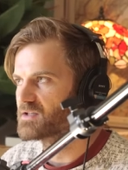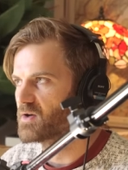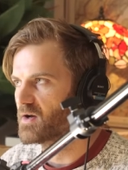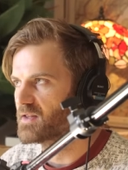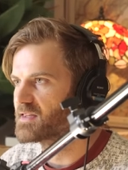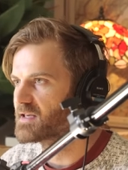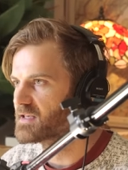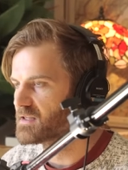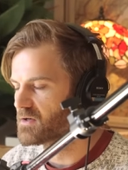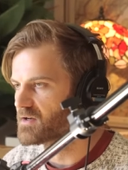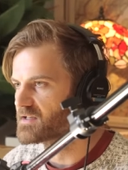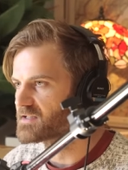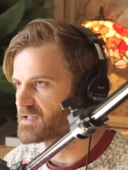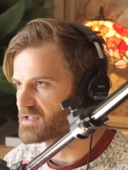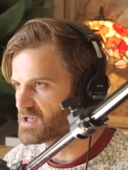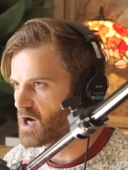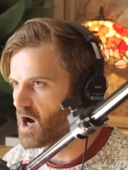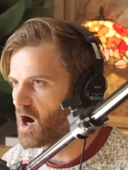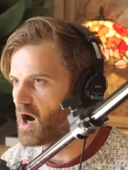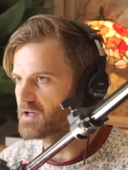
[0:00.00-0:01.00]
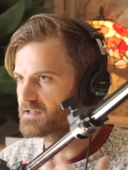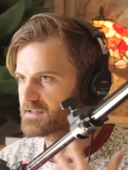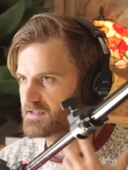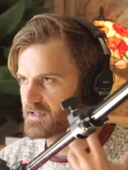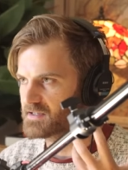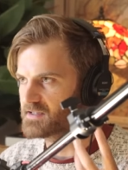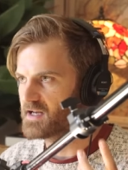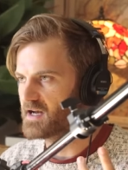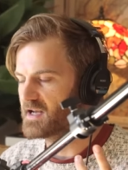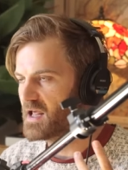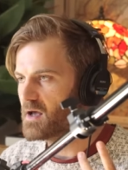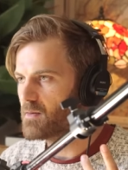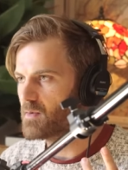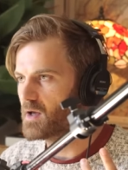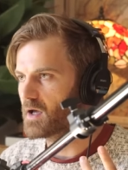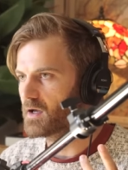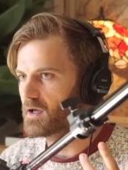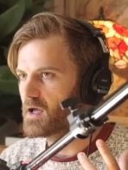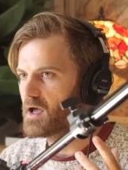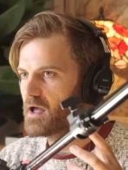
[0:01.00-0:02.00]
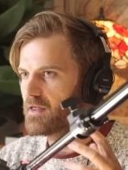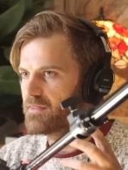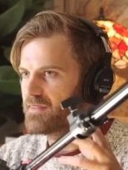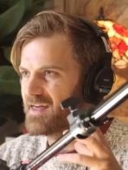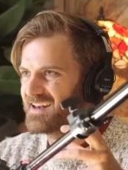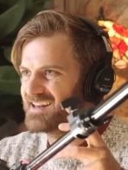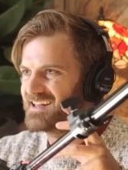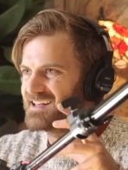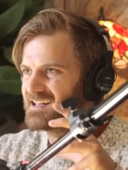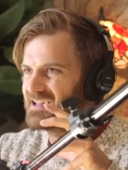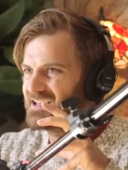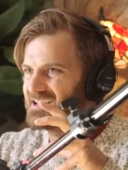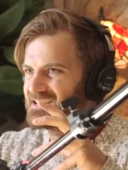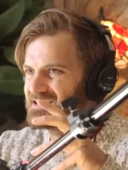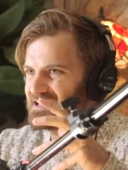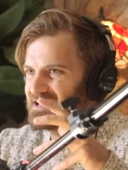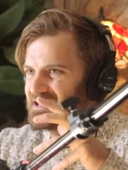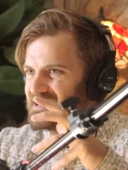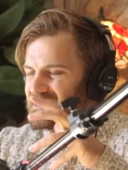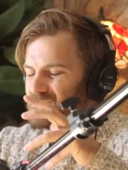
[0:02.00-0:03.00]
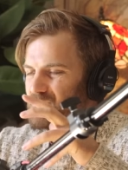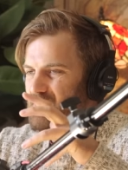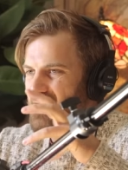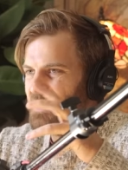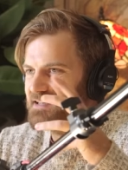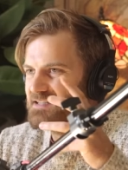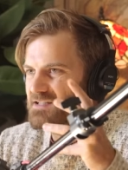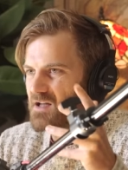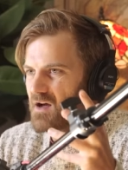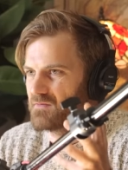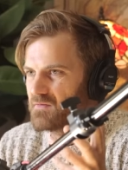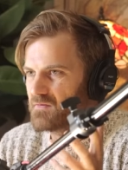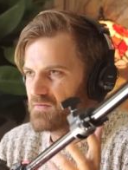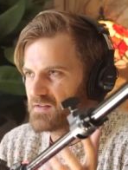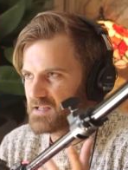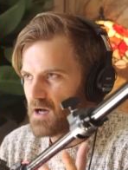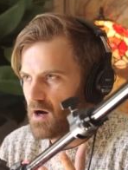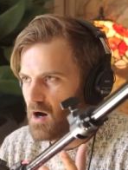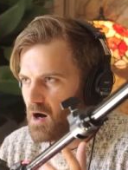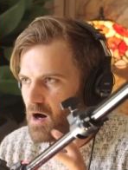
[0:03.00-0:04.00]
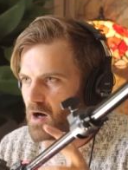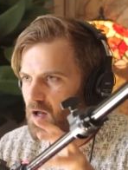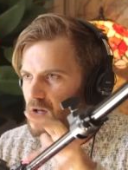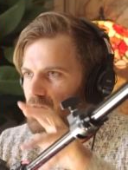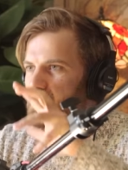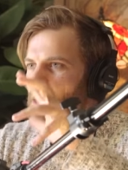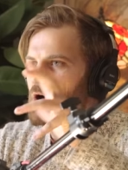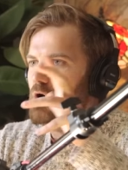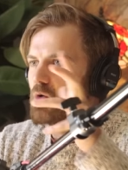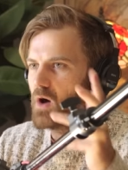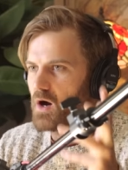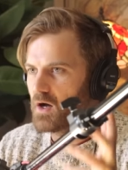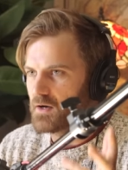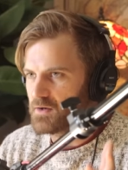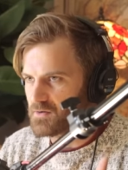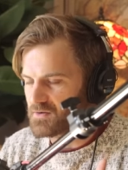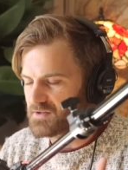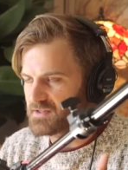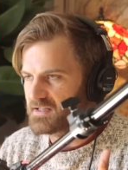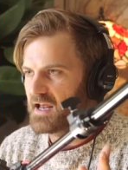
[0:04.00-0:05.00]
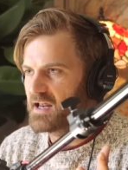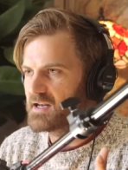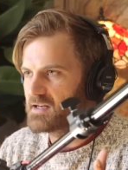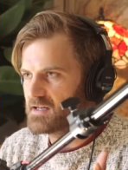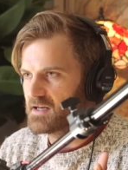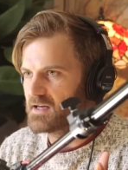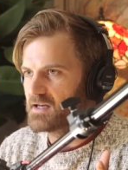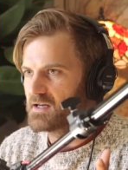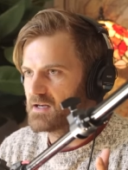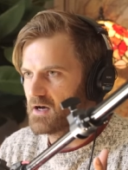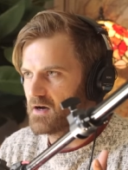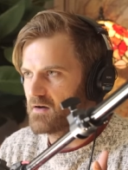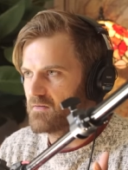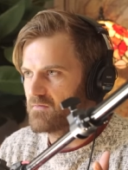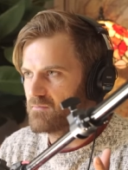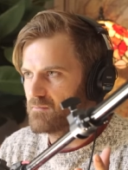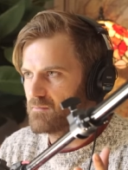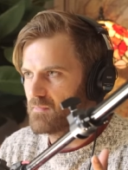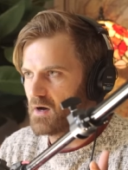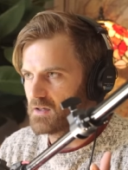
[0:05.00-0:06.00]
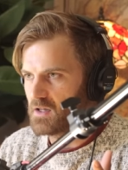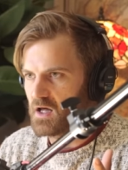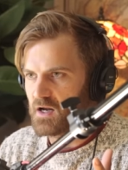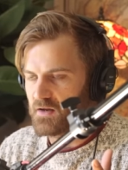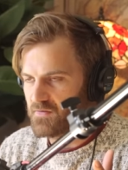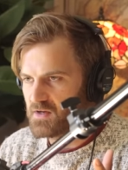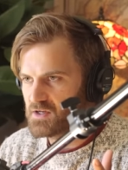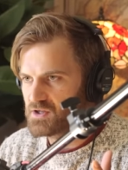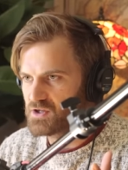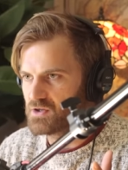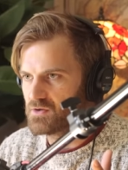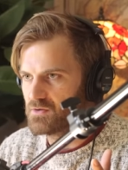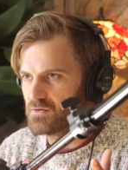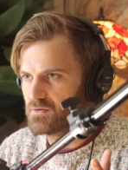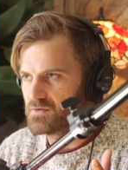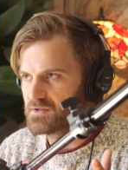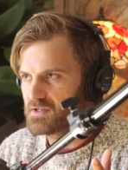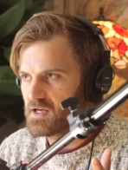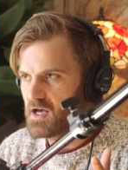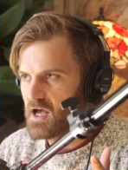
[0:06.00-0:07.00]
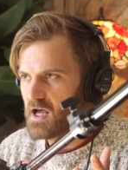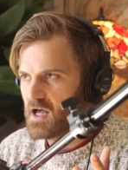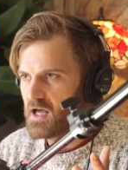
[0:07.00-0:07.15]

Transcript: And so I think there is a toxic dynamic that is is based off of this hollow understanding of a lot of issues